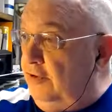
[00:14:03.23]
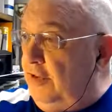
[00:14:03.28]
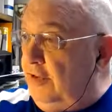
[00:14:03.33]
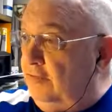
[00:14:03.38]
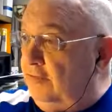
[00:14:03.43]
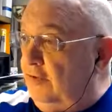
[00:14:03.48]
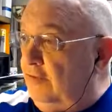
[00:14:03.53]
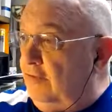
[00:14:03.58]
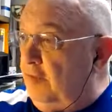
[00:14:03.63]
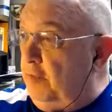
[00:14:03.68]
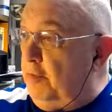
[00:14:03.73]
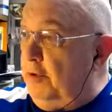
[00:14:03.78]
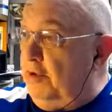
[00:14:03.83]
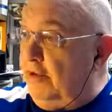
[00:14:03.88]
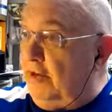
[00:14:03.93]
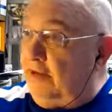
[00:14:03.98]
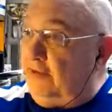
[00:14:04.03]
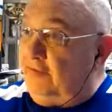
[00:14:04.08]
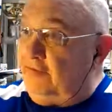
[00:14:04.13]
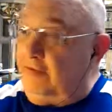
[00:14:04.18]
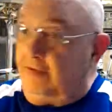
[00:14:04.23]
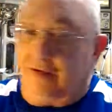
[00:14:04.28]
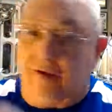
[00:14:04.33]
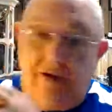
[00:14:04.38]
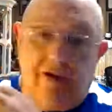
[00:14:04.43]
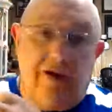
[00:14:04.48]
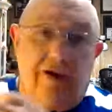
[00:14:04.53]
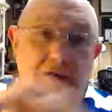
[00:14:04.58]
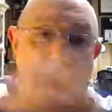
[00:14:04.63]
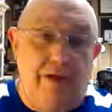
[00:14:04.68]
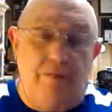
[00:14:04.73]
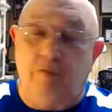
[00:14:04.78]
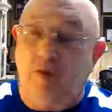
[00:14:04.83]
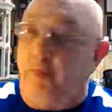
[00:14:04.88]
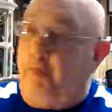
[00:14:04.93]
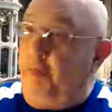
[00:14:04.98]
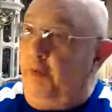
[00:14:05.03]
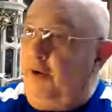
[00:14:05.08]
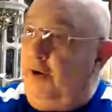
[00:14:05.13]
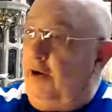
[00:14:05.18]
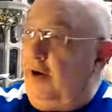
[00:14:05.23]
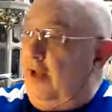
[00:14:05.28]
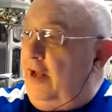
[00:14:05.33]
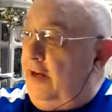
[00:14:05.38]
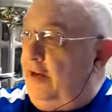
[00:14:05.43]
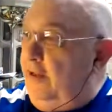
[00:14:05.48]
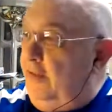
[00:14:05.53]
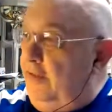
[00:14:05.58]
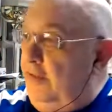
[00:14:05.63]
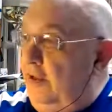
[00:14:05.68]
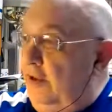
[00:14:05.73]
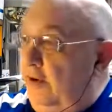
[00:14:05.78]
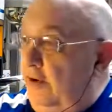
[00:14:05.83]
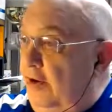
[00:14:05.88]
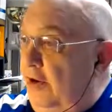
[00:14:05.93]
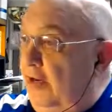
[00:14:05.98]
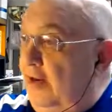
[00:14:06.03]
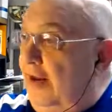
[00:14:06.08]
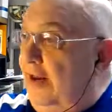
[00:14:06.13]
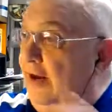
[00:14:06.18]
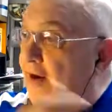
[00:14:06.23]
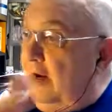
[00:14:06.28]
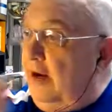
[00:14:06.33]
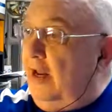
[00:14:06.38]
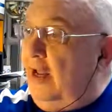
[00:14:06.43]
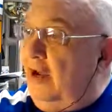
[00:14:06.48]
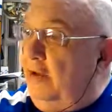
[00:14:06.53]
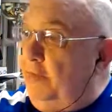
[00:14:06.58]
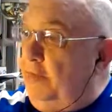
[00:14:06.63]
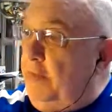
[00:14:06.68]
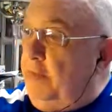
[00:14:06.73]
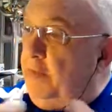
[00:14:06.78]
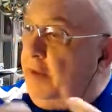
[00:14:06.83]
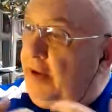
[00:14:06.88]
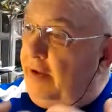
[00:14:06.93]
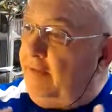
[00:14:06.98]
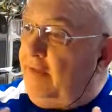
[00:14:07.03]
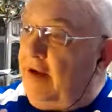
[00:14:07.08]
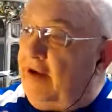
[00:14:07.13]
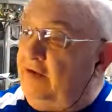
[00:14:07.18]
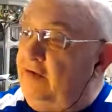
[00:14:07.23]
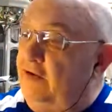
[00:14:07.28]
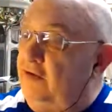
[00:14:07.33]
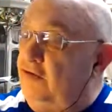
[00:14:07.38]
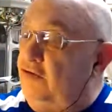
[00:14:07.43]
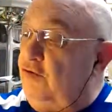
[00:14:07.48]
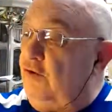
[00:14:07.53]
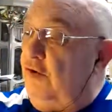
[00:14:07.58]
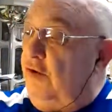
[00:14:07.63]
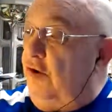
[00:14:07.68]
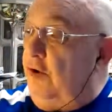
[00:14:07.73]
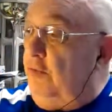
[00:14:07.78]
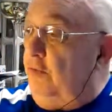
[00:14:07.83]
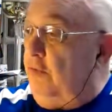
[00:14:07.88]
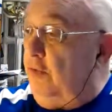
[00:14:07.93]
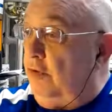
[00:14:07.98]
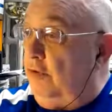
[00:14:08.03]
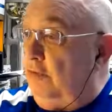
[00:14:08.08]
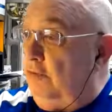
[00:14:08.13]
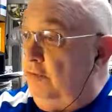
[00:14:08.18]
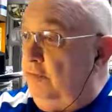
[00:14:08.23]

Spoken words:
that's never been tested and we'll put it out in the internet and allow people to have access to our network.